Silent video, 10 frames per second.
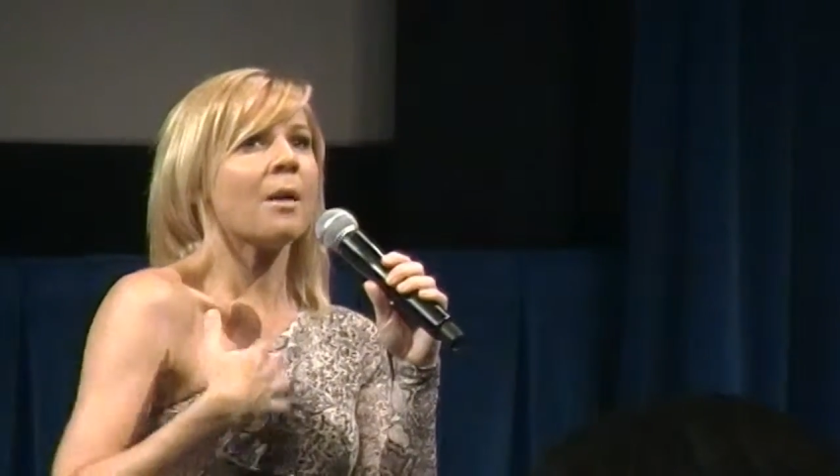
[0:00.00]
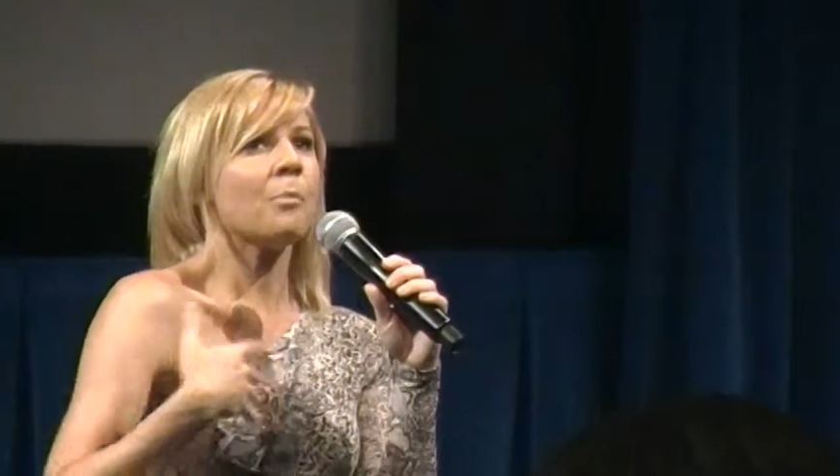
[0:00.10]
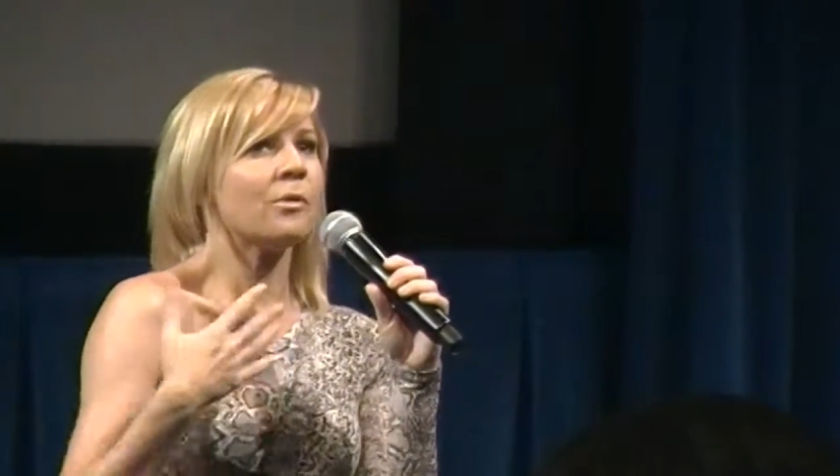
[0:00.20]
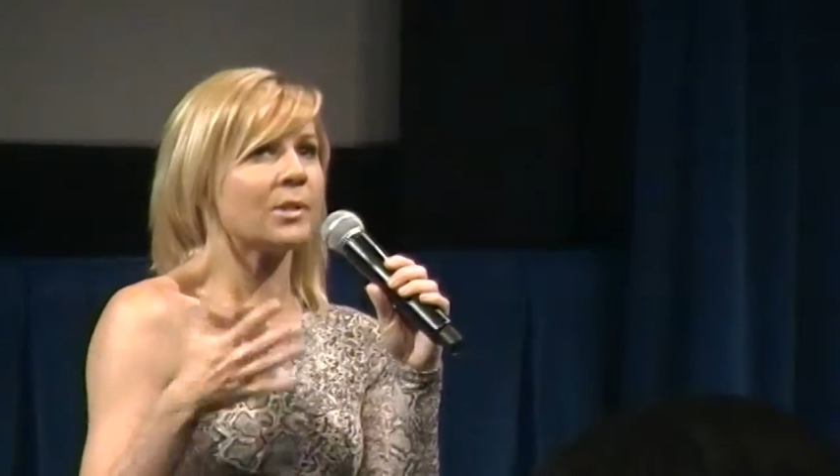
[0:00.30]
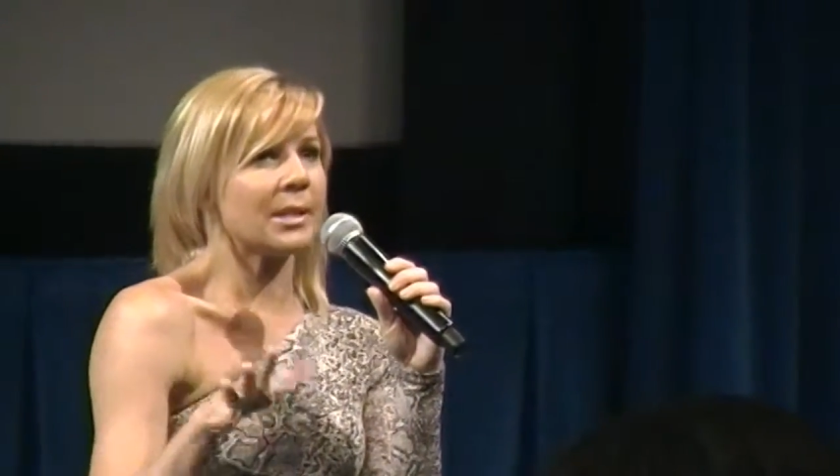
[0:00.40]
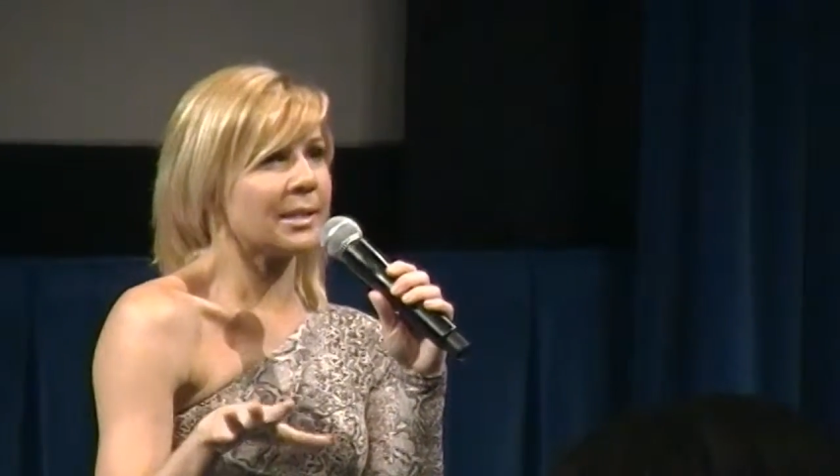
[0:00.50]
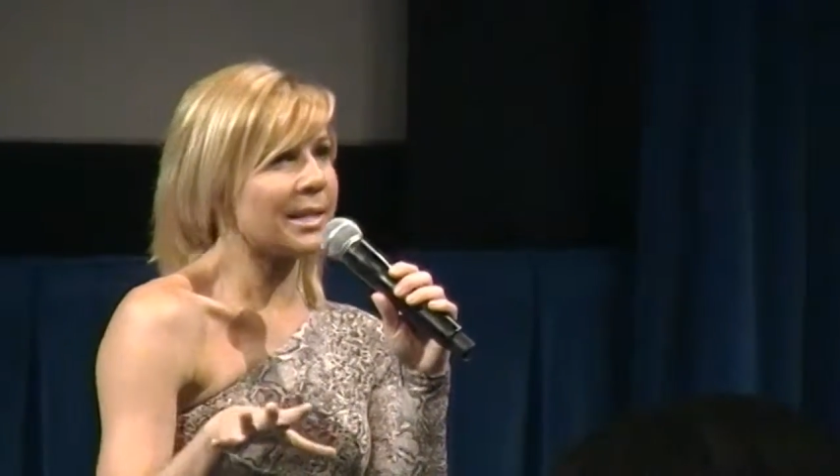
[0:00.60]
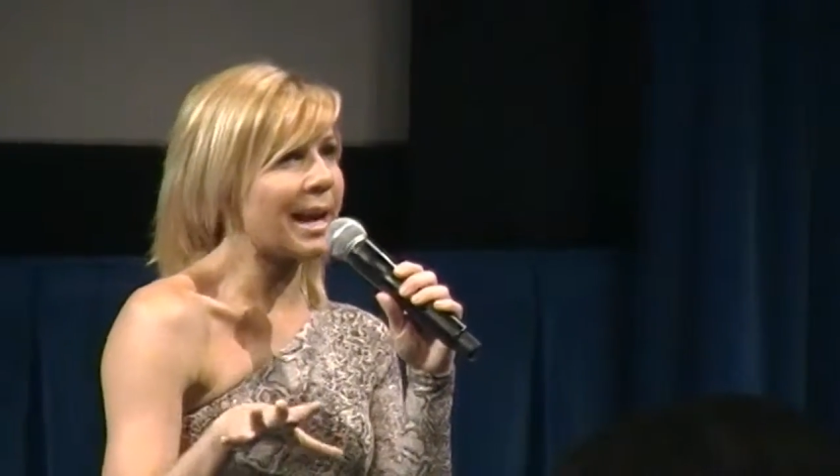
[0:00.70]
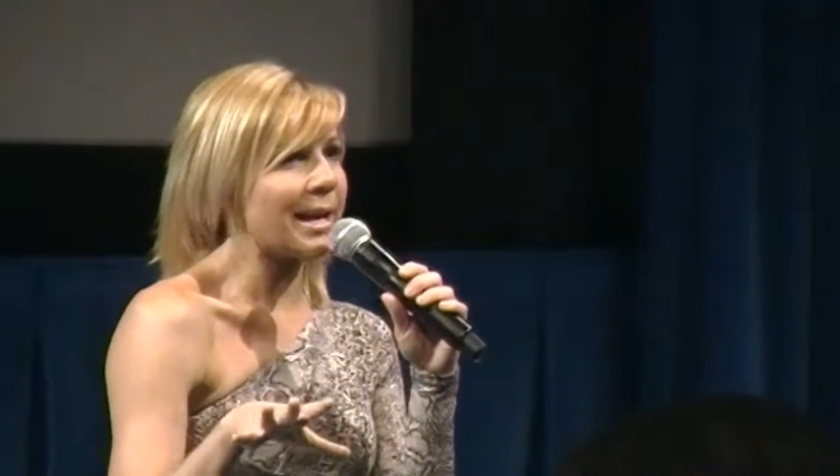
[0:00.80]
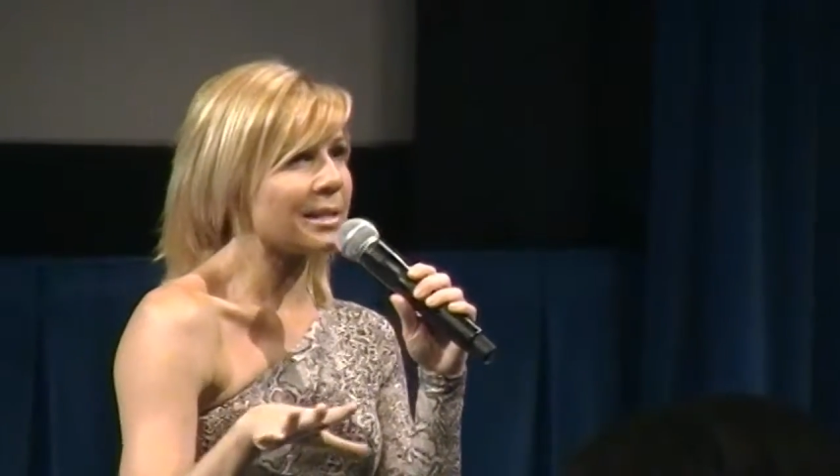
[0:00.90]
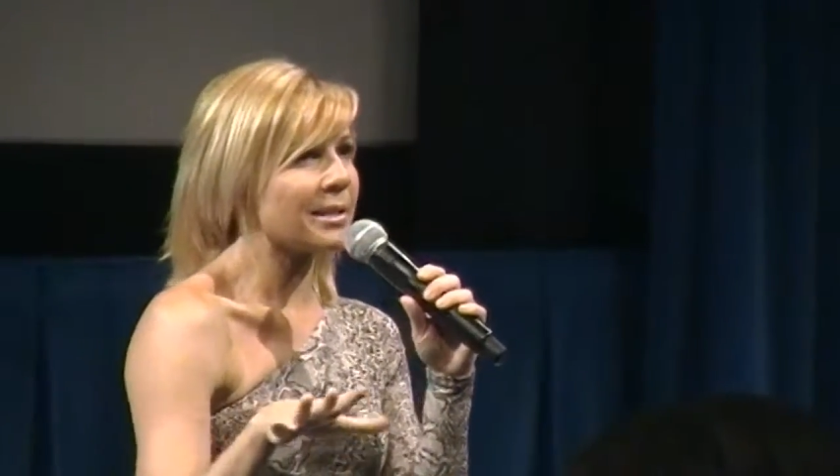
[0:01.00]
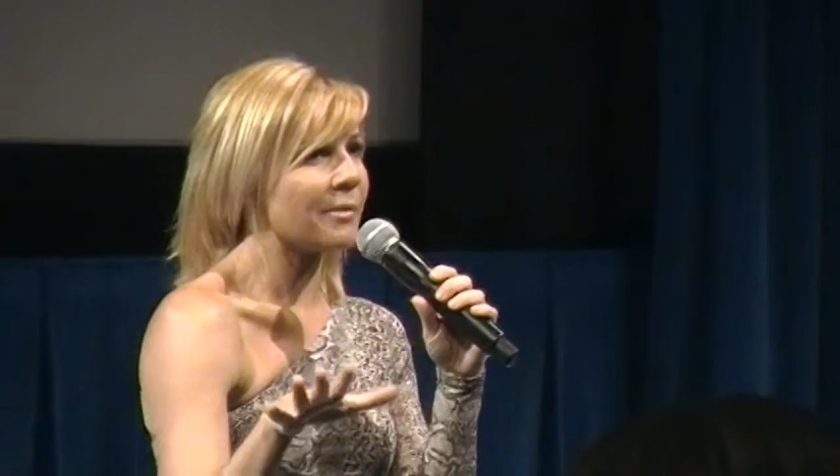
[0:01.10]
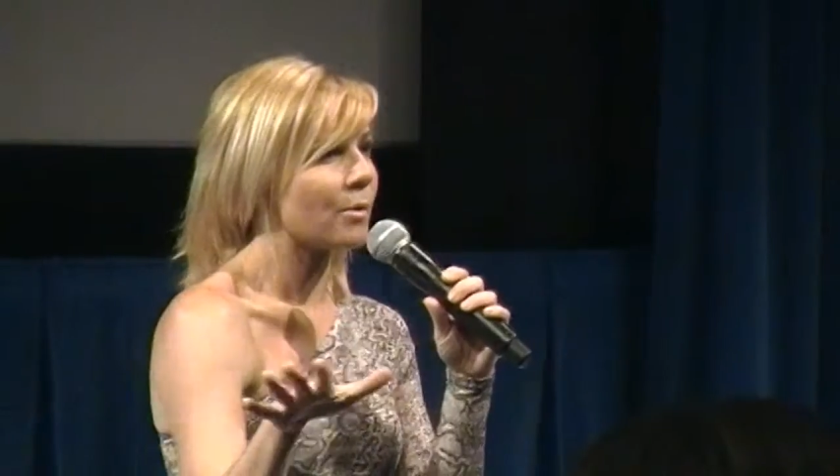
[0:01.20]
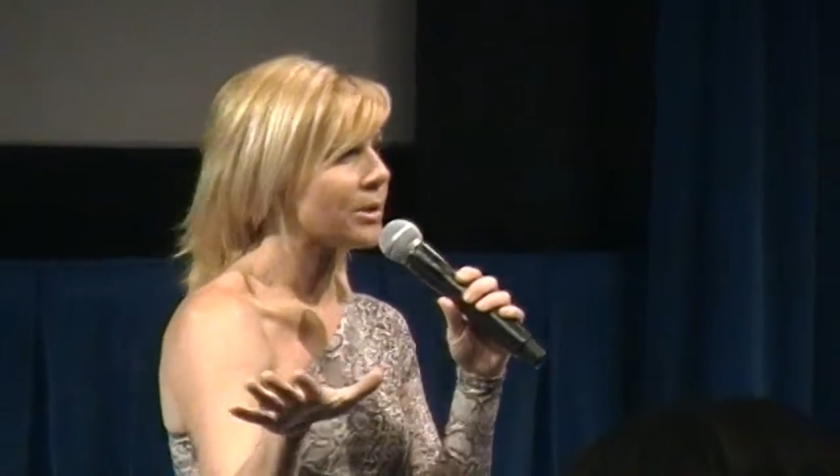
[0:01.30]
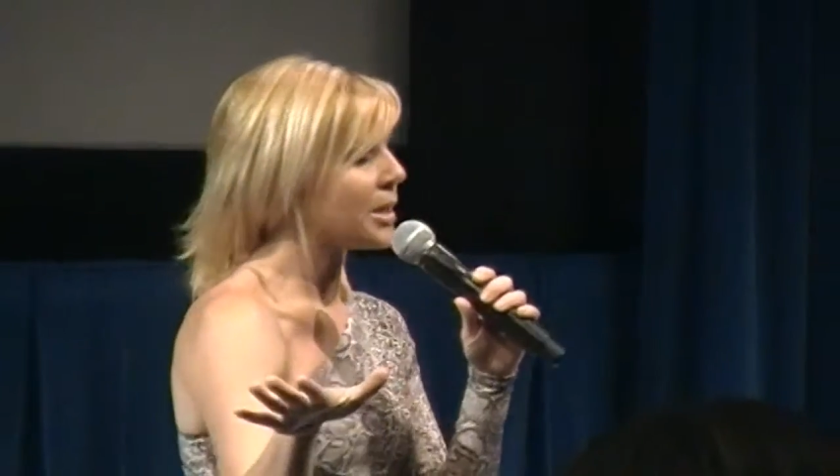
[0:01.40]
moved to the States, and
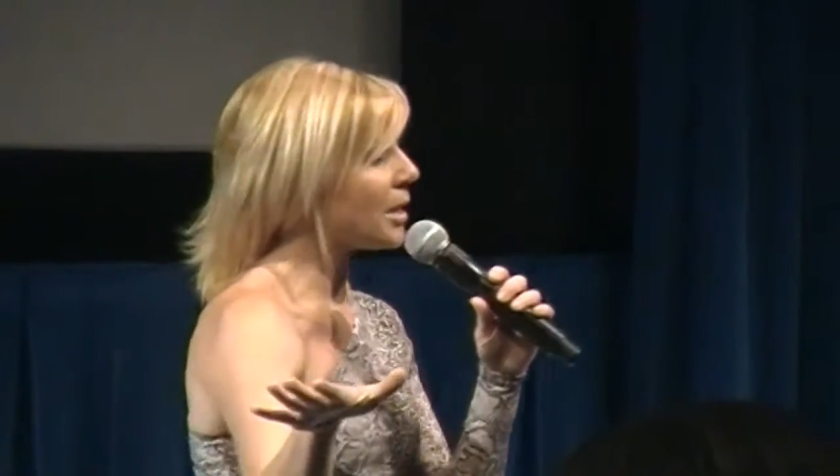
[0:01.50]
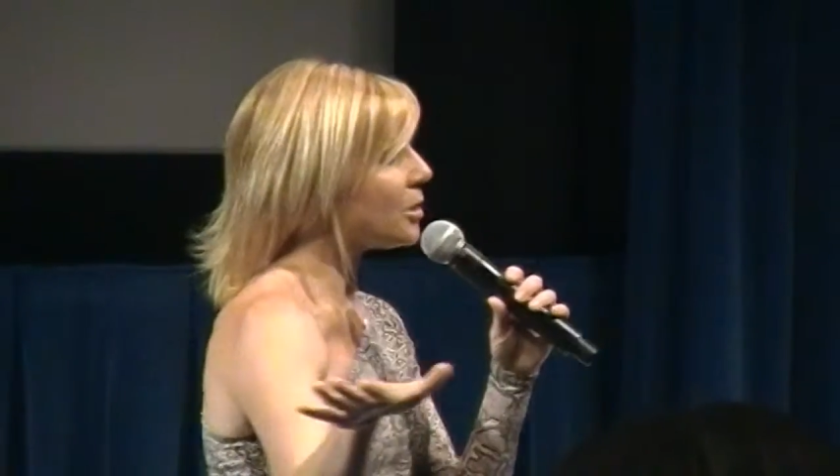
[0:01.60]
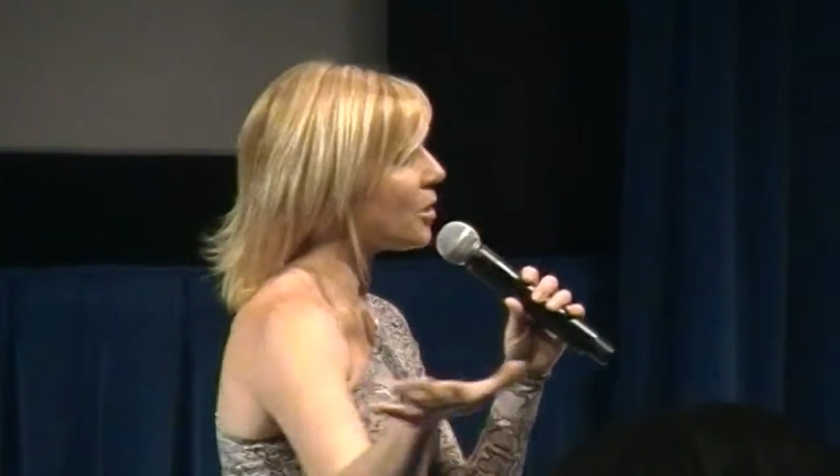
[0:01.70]
everyone's like,